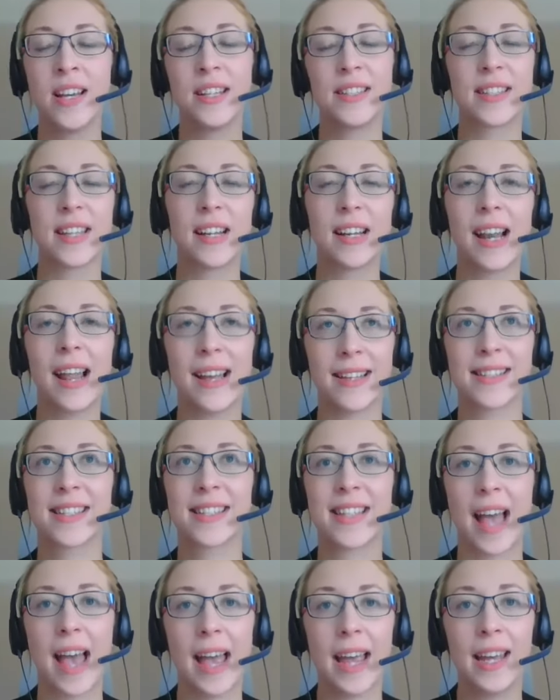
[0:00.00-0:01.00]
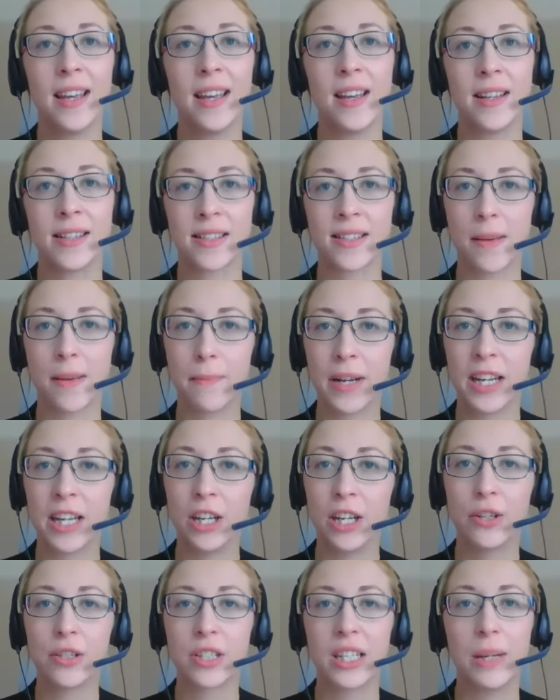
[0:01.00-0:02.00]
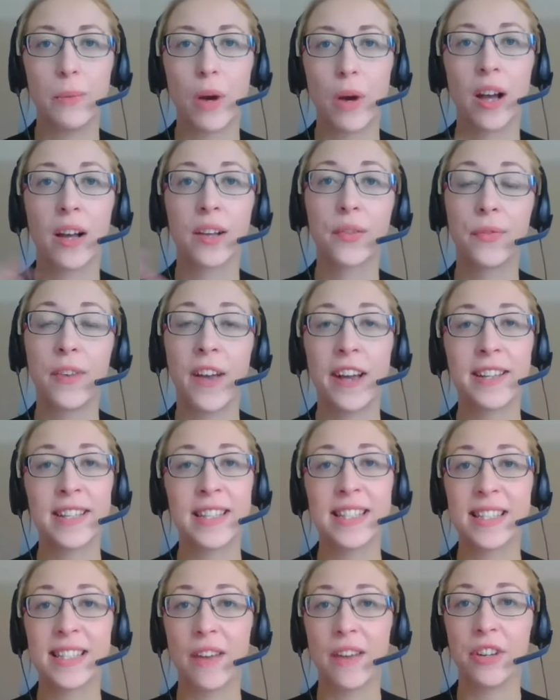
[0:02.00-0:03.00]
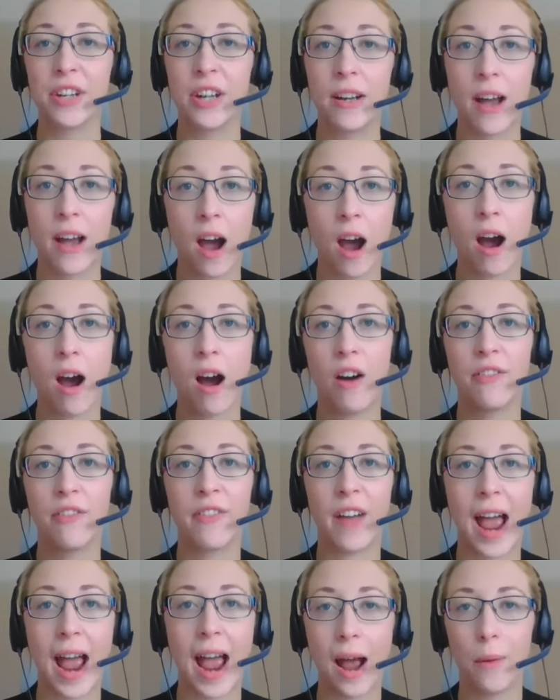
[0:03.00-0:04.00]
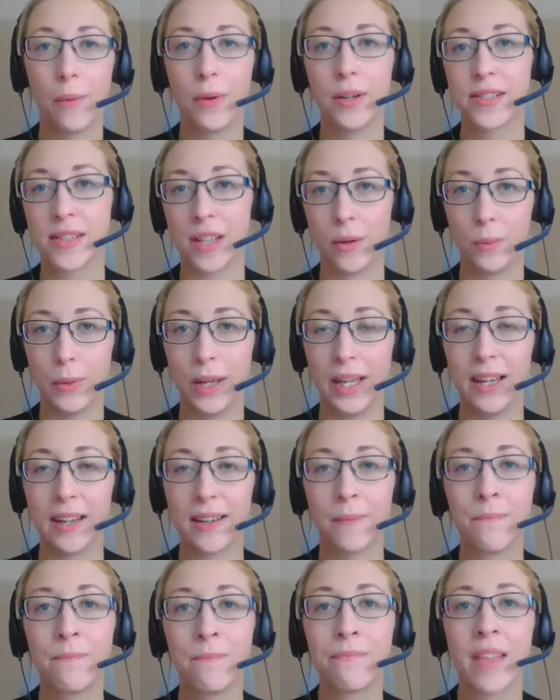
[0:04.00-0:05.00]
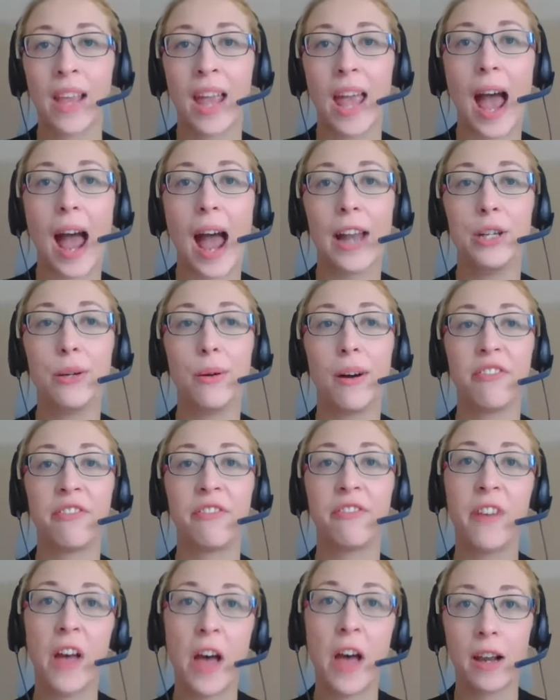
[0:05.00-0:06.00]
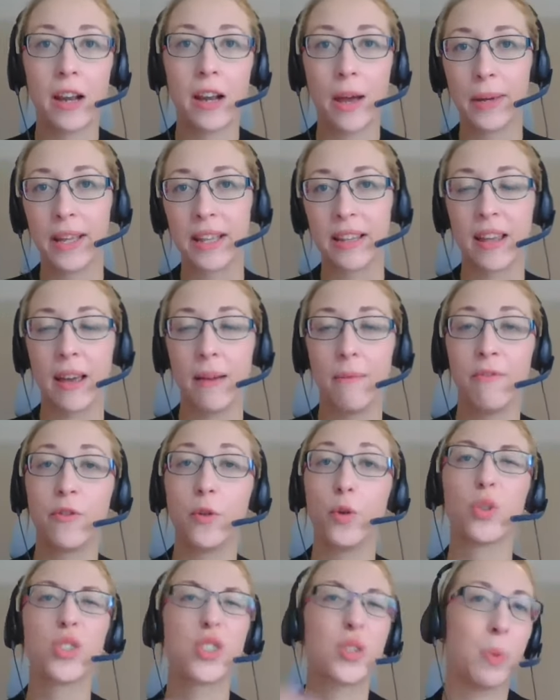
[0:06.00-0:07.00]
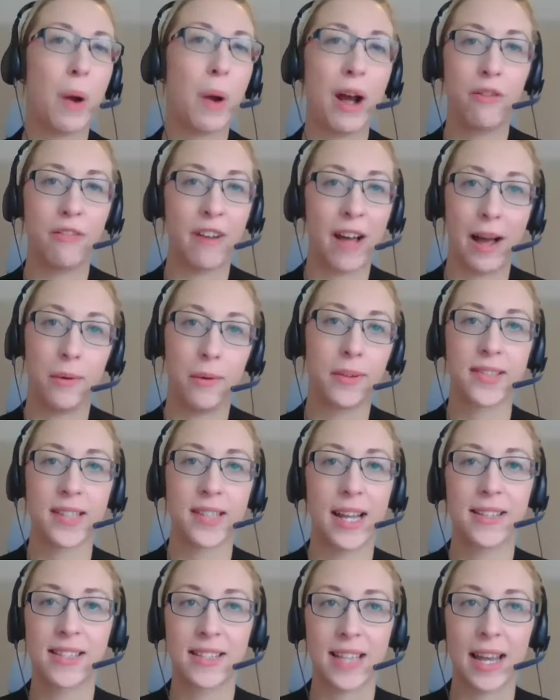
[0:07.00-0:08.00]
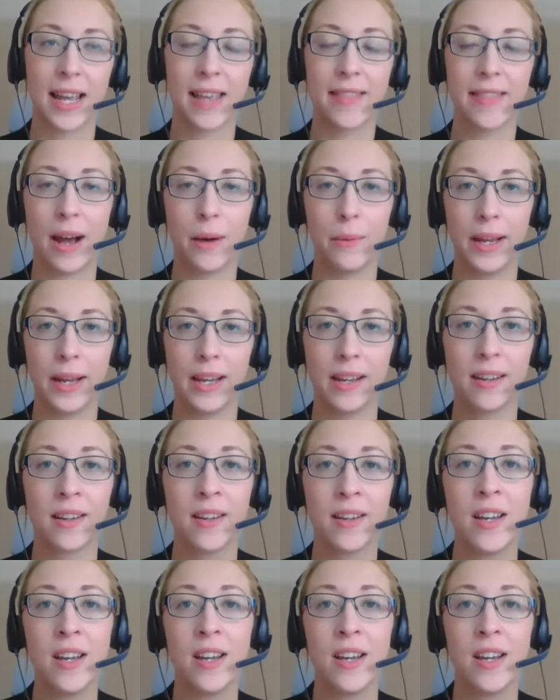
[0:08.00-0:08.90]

So let's say somebody usually works 37.5 hours a week, and you are furloughing them for 12 hours, let's say, in that week.